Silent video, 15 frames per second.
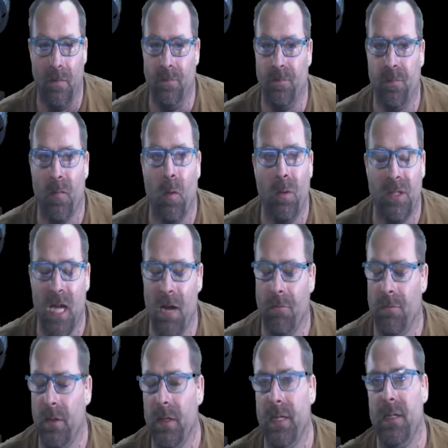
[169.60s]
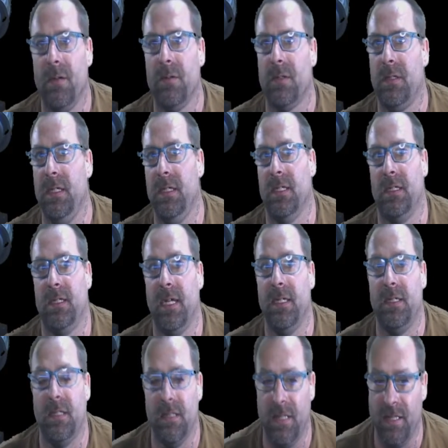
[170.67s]
Which I really don't see the
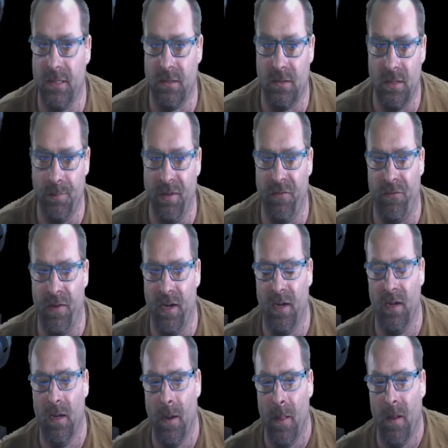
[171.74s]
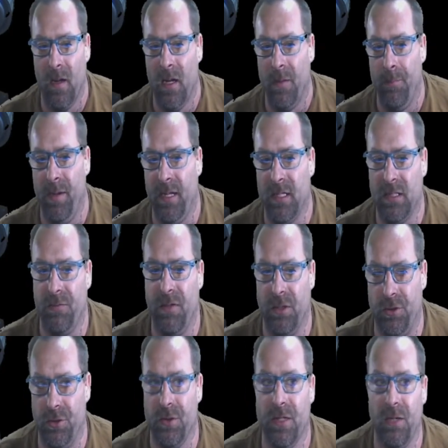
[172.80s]
sense in this, to be fair, because if you
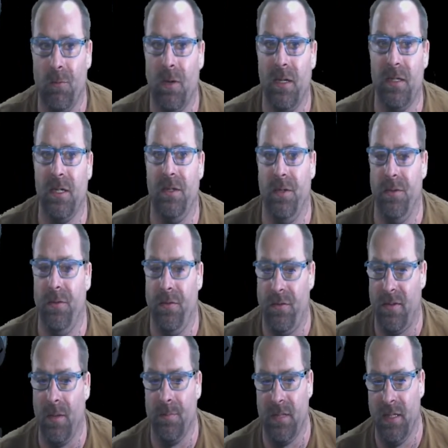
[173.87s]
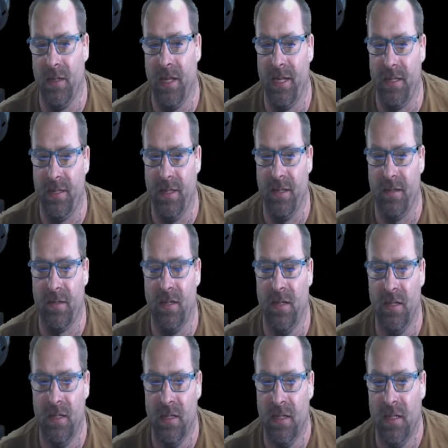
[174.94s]
truly wanted to do something like this,
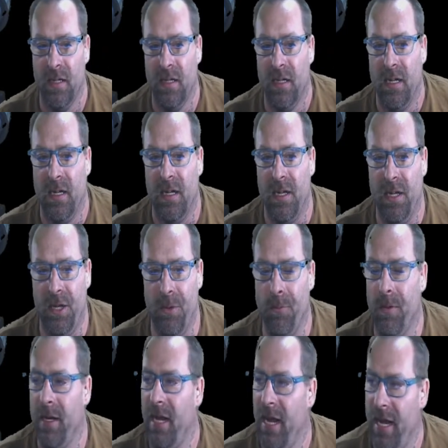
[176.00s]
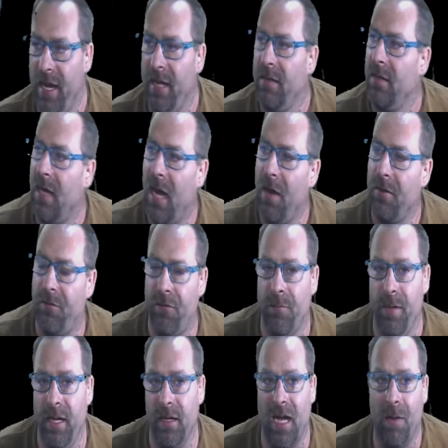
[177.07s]
you would, for
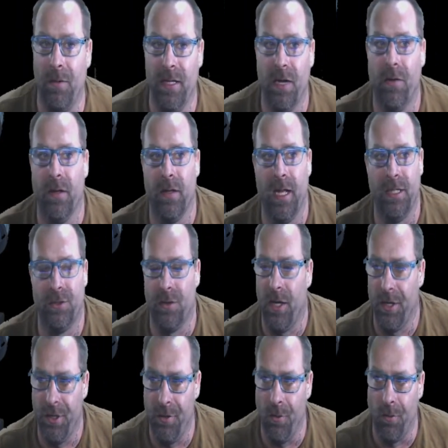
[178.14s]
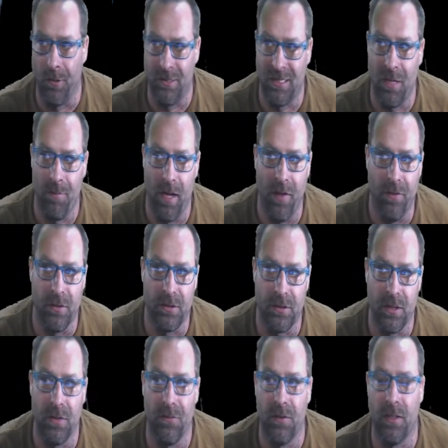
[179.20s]
me, I would go with Nitrado or some other
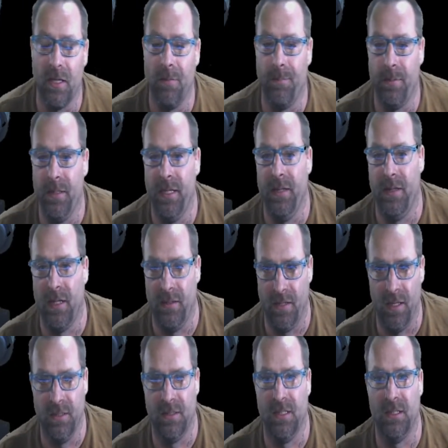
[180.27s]
server company that does these